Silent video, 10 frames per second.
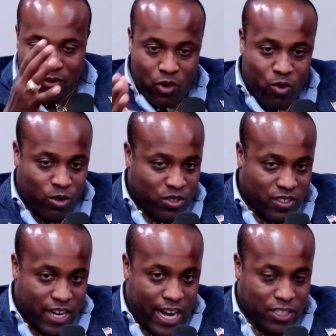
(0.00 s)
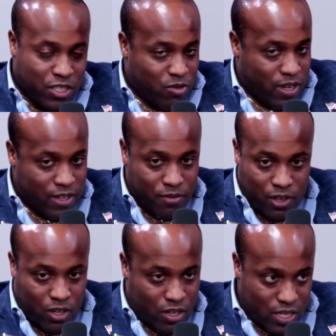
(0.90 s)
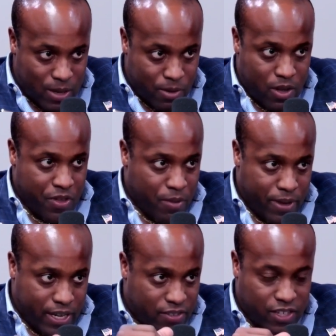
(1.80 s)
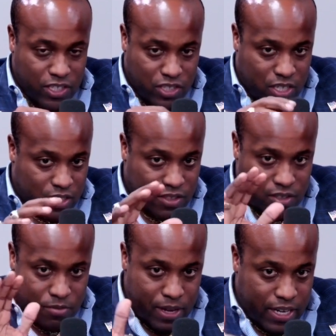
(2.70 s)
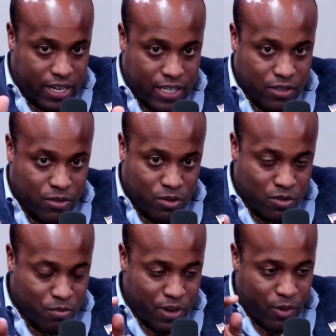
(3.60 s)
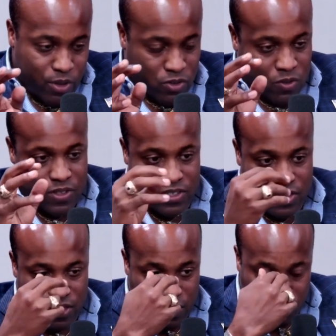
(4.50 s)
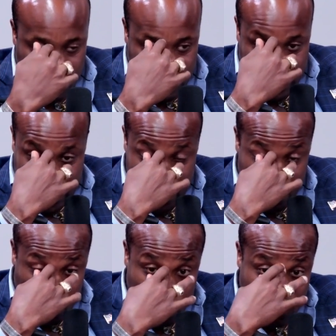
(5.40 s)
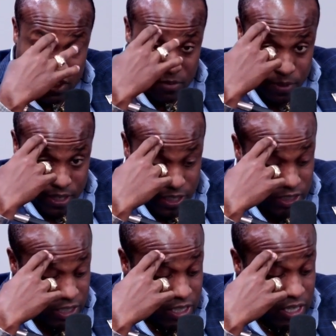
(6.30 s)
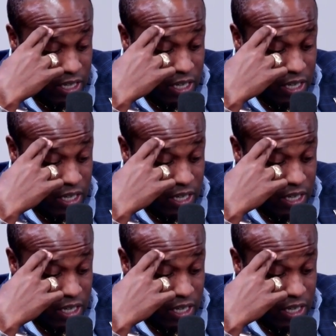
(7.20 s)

favorite quotes that I actually read a long time ago, I think back at Saint John's, back in high school, but it resurfaced this week and I came across it. It's by Nietzsche.